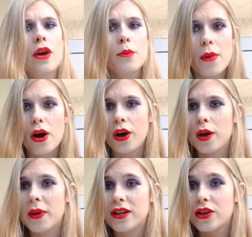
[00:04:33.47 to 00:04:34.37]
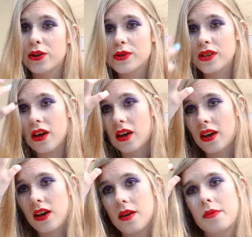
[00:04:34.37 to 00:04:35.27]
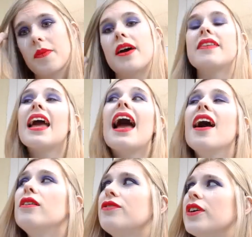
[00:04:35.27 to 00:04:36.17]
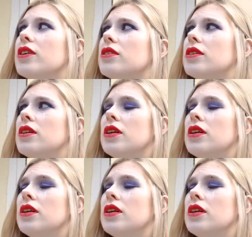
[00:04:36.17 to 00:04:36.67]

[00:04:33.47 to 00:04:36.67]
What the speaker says: Marco Mendoza at the Anvil.